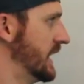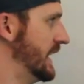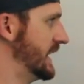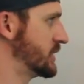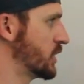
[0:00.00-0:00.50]

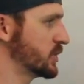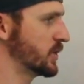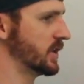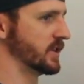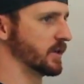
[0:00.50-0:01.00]
it's also
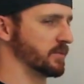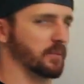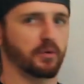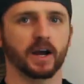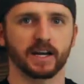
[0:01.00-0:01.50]

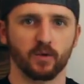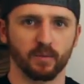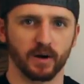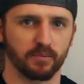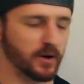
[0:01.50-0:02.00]
the pregnant
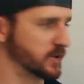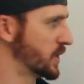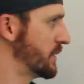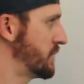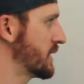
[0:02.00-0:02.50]
woman
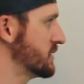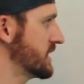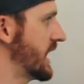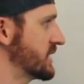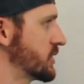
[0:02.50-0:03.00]
approach, right? Pickles
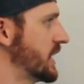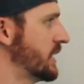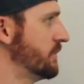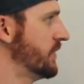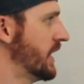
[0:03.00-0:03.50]
and ice
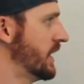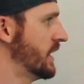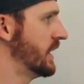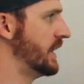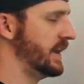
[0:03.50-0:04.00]
cream,
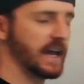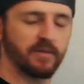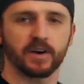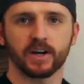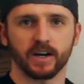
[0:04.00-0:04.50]

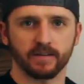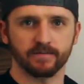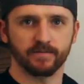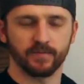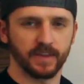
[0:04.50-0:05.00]
never
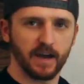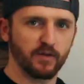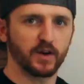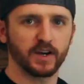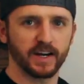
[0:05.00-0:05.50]
good.
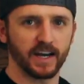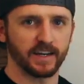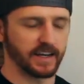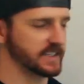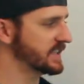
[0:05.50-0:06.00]
Never a good
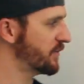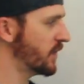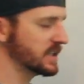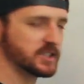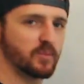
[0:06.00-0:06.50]
idea, except
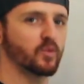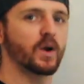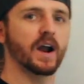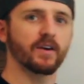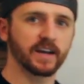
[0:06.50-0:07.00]
for on some
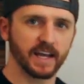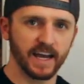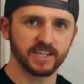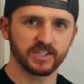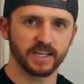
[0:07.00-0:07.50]
rare
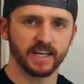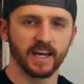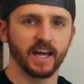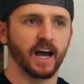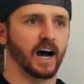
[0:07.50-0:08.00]

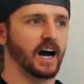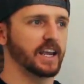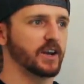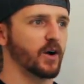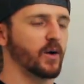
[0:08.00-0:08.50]
occasion.
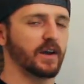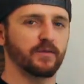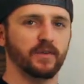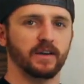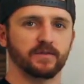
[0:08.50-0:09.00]

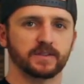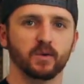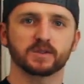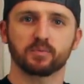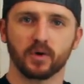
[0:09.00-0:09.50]
If
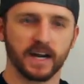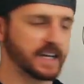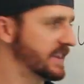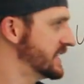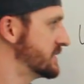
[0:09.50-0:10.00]
someone's
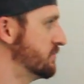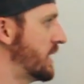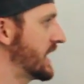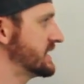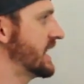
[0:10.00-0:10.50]
pregnant, this
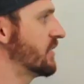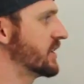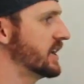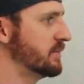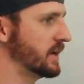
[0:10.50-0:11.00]
might
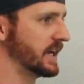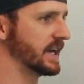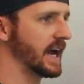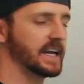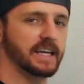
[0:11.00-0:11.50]
sound good, but
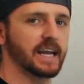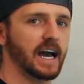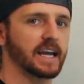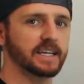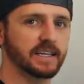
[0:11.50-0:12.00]

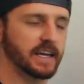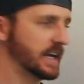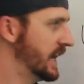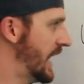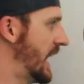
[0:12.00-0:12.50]
99
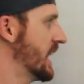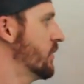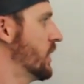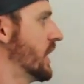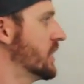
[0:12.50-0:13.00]
out
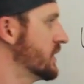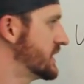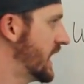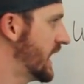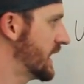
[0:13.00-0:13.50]
of
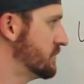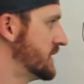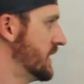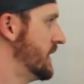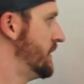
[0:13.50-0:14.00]
100
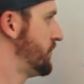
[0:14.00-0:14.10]
times,